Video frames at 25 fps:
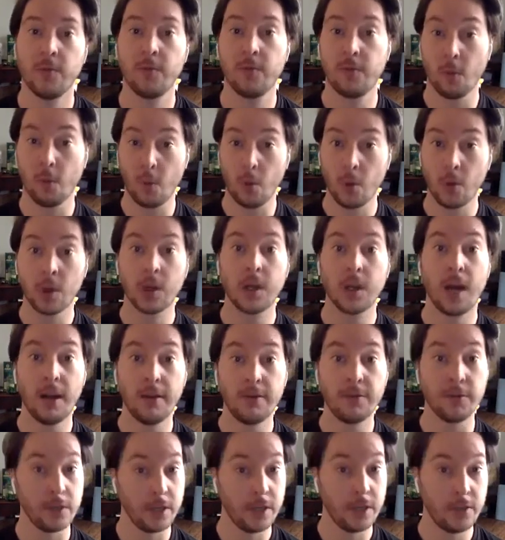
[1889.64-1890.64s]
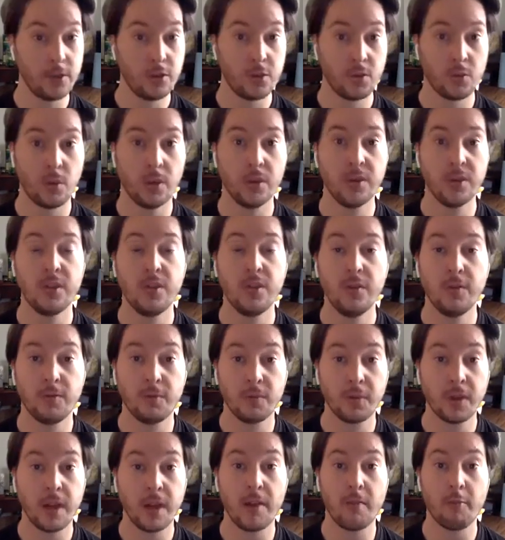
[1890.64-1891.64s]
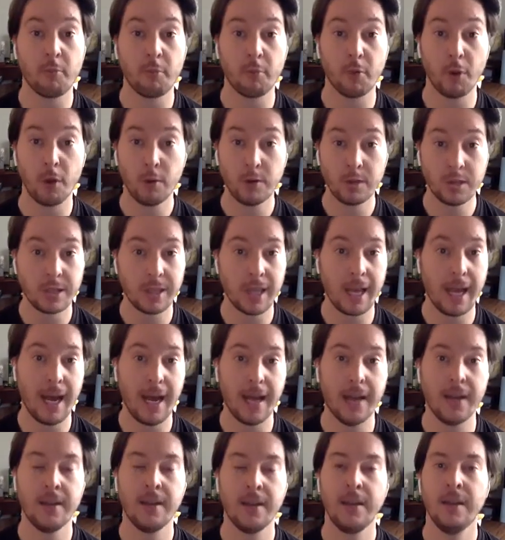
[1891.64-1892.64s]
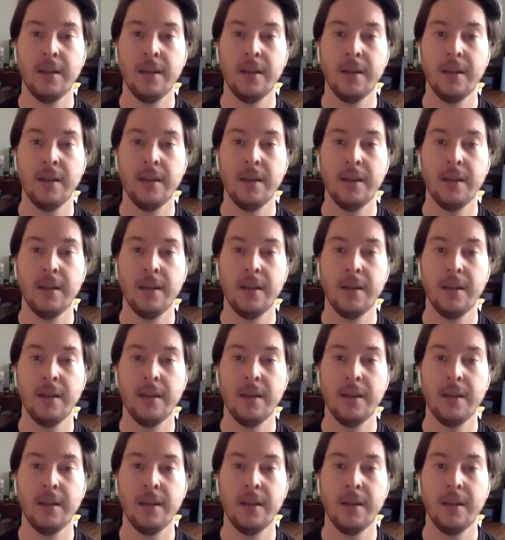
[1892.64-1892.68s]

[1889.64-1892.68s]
for coverage, once you've kind of broached that,